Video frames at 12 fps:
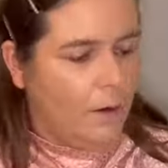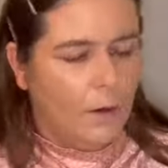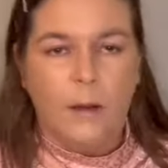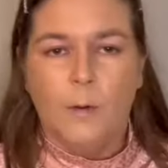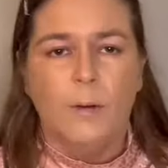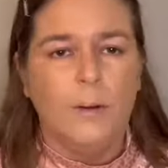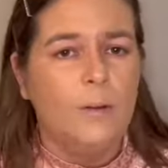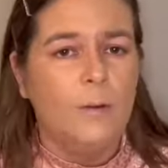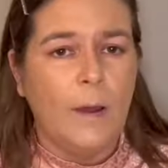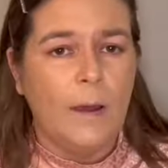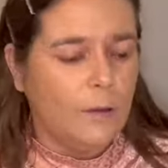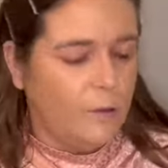I'm gonna do
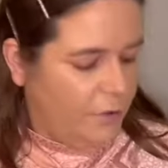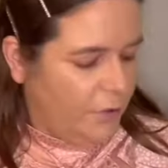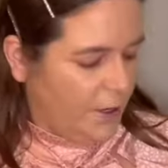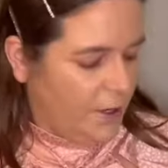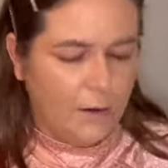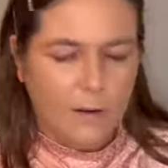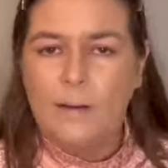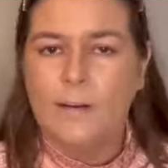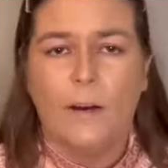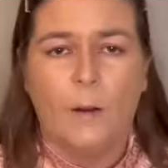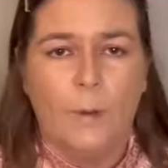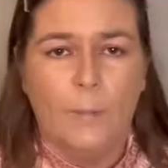my concealer and then
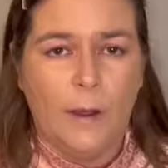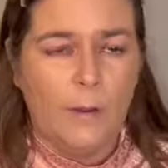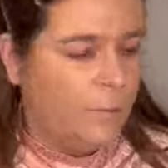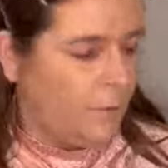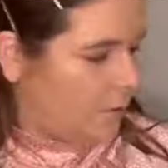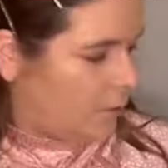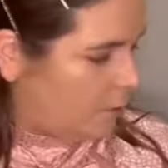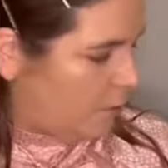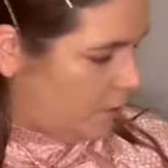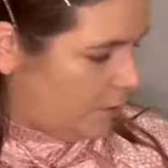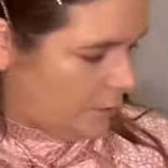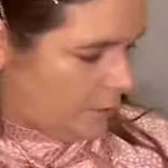I'll be back for the
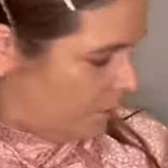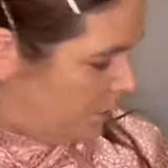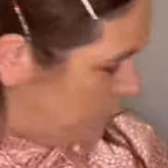Cronzer.